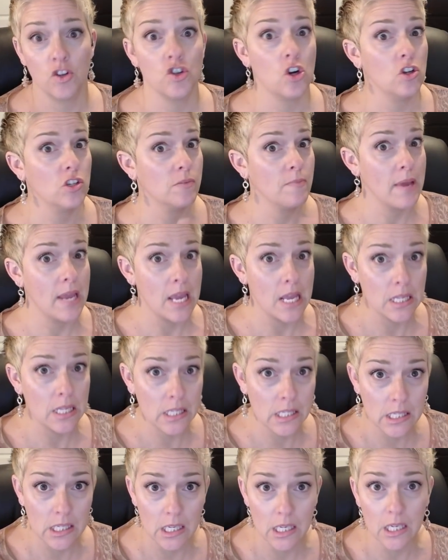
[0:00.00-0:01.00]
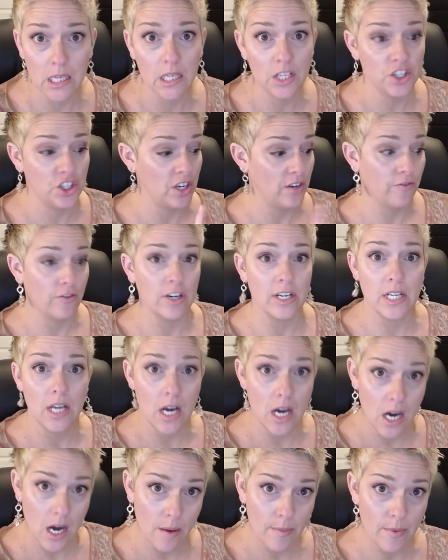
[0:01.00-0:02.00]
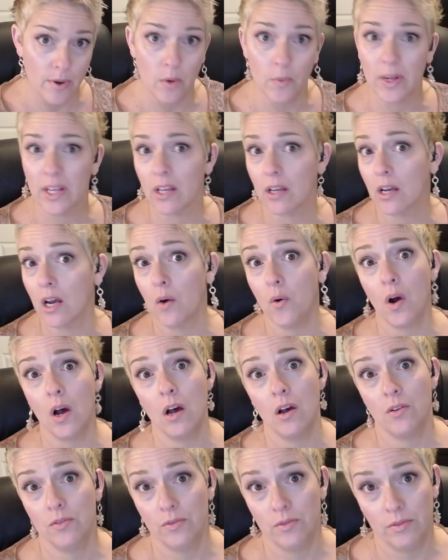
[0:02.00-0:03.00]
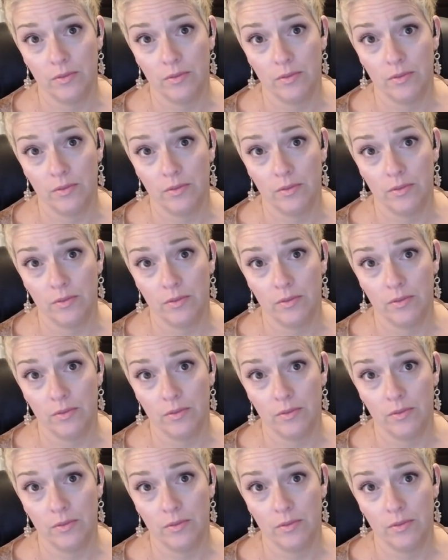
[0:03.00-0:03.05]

Charles Manson, Jeffrey Dahmer. We could go on.